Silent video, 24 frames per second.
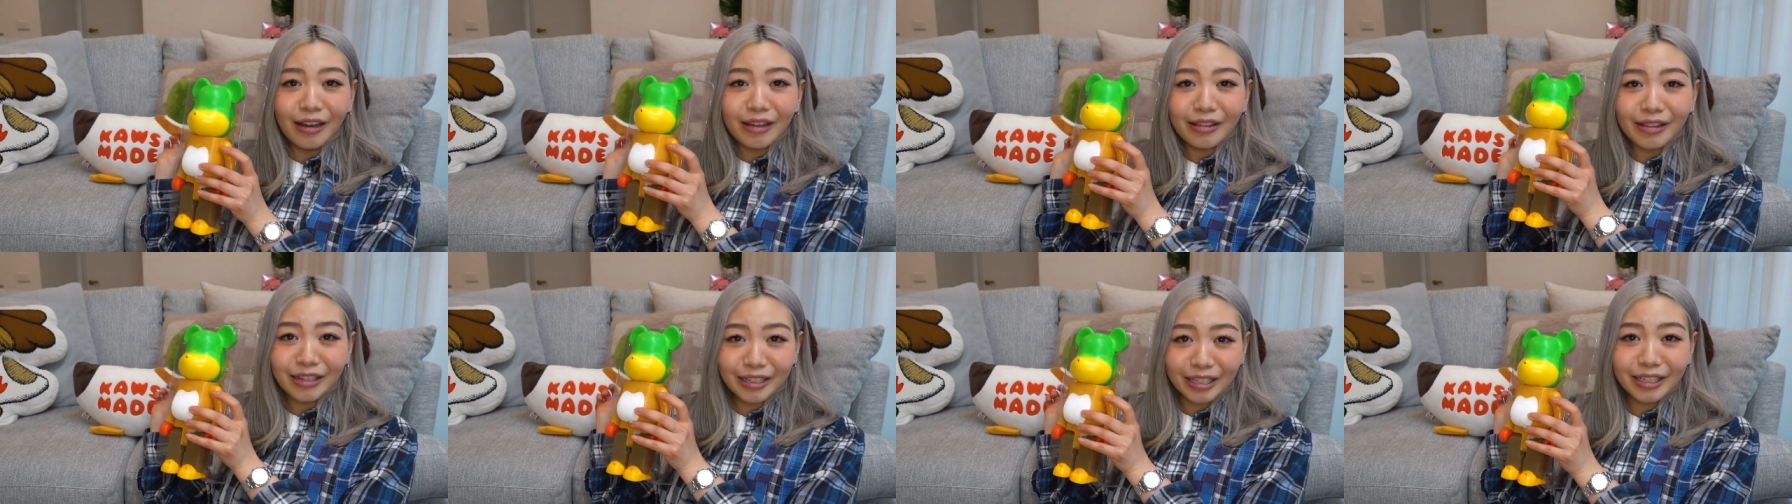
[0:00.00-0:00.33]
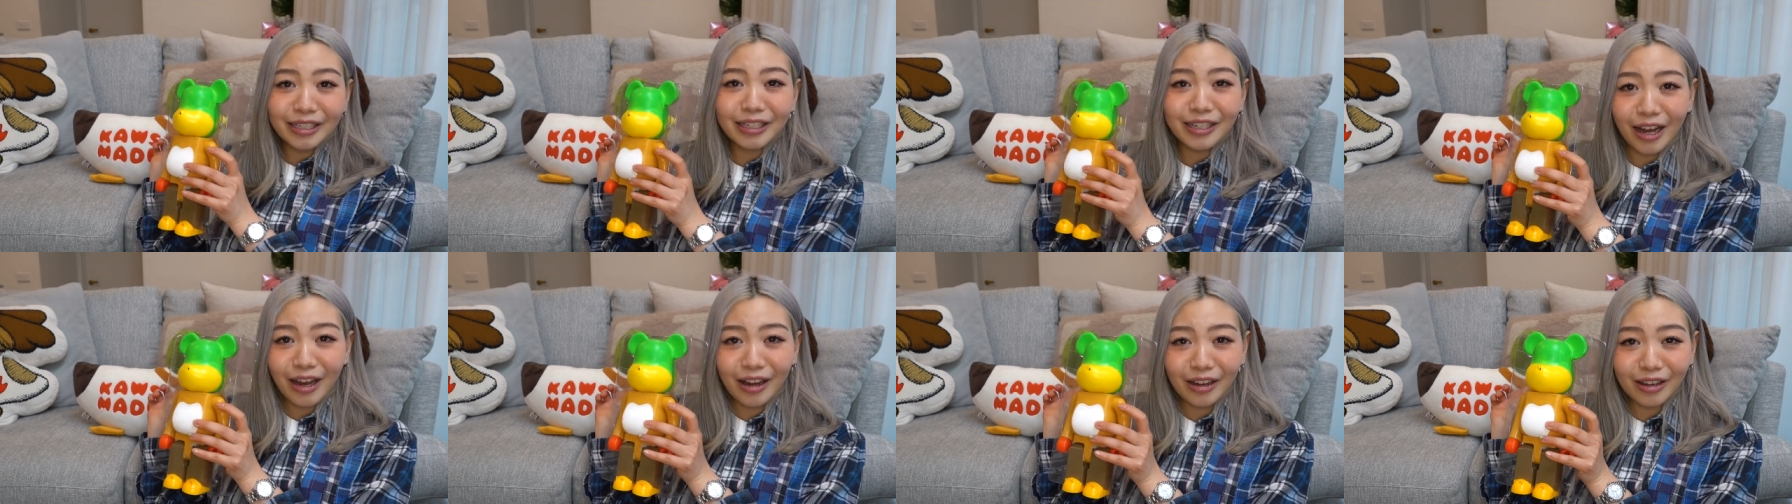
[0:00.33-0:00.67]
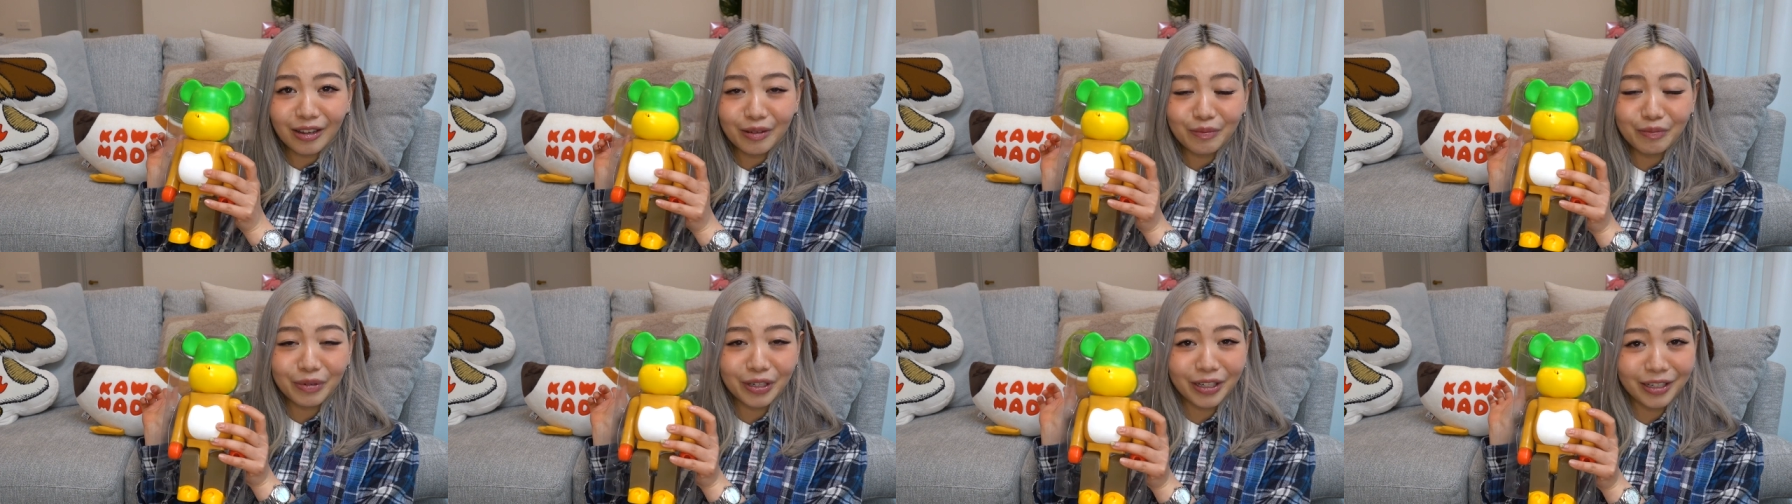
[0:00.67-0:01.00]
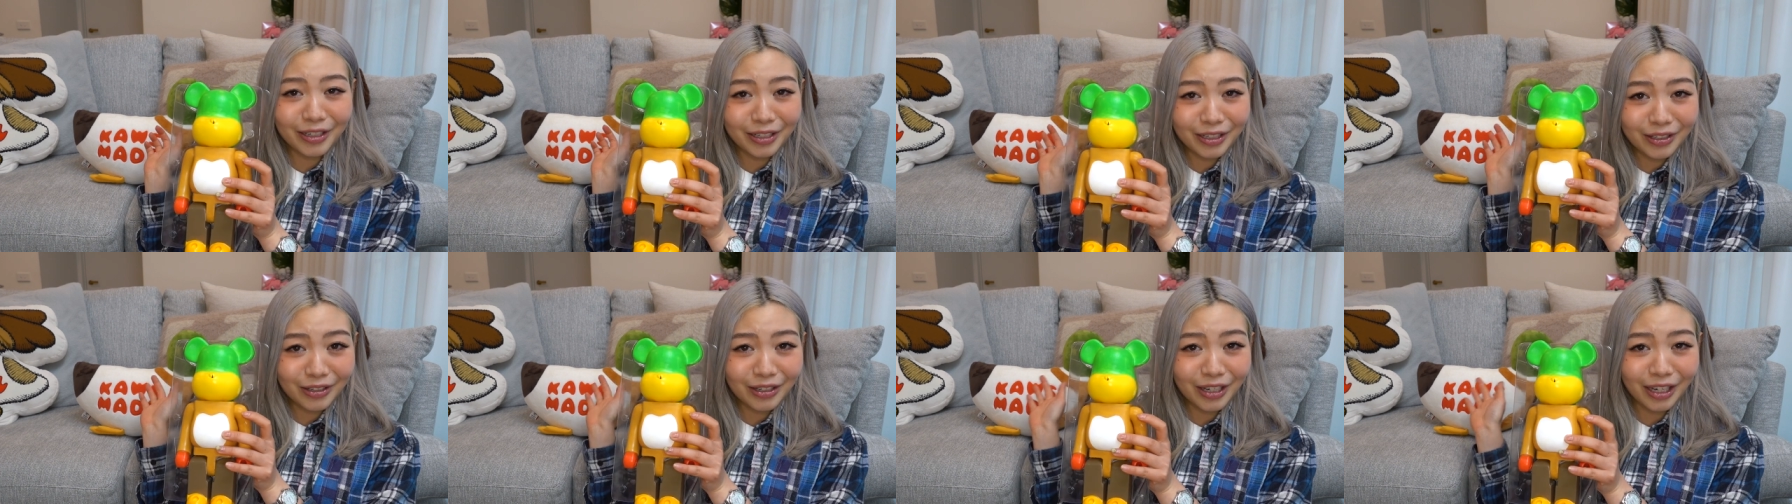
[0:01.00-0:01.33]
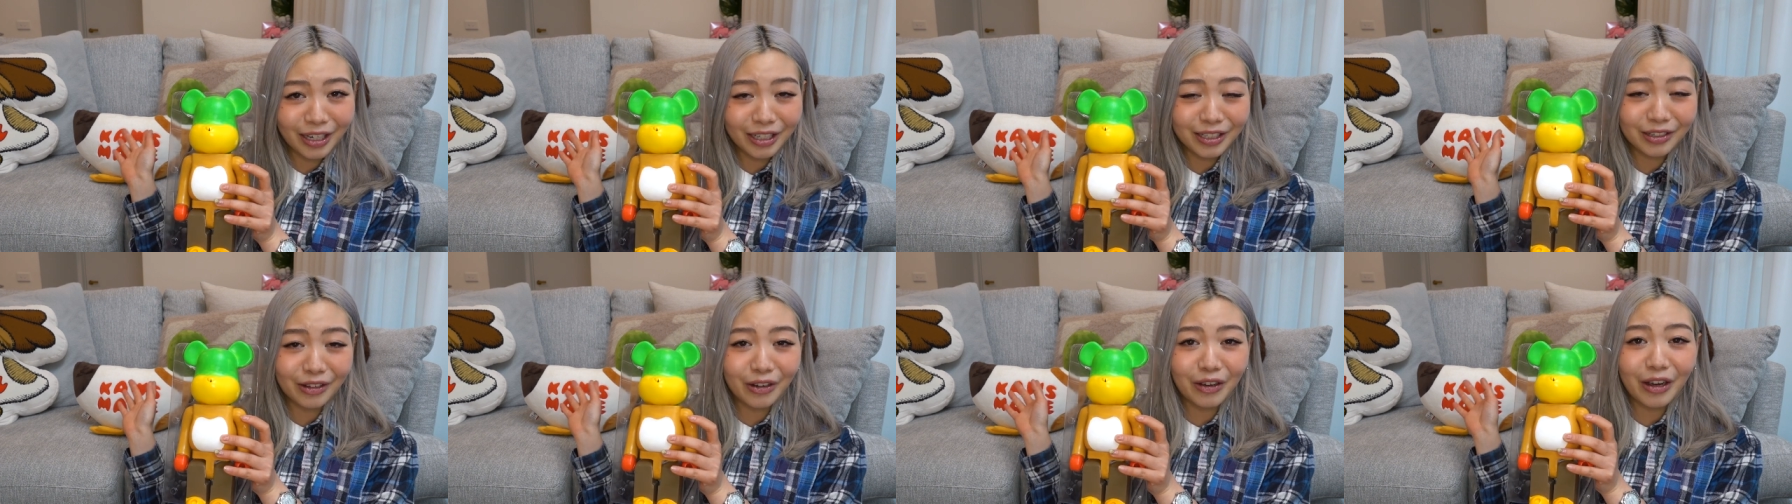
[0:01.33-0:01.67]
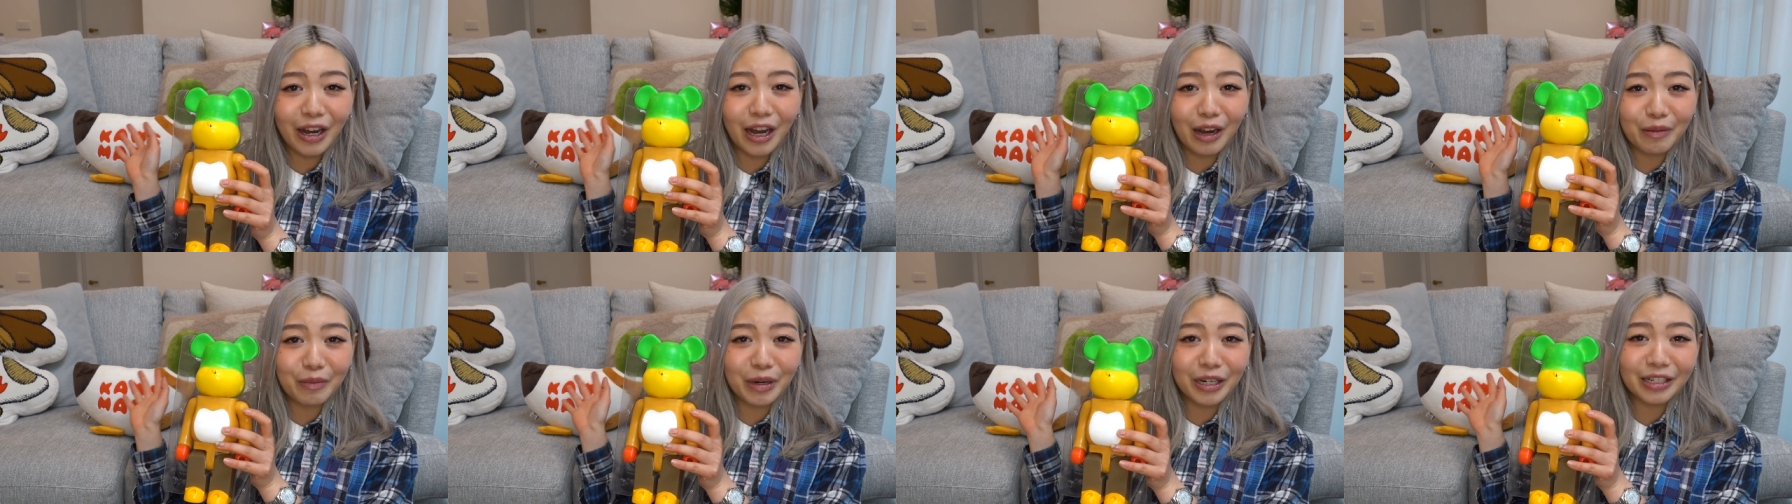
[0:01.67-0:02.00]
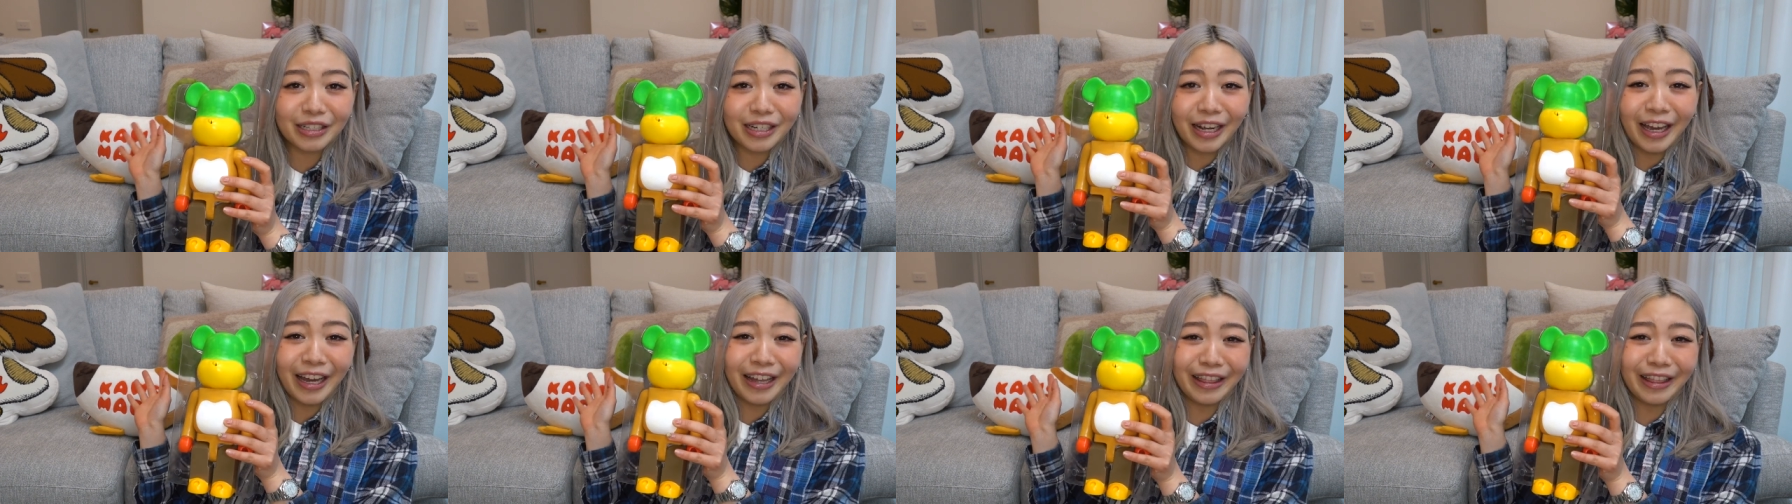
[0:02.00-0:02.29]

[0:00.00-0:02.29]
this duck because you guys know how much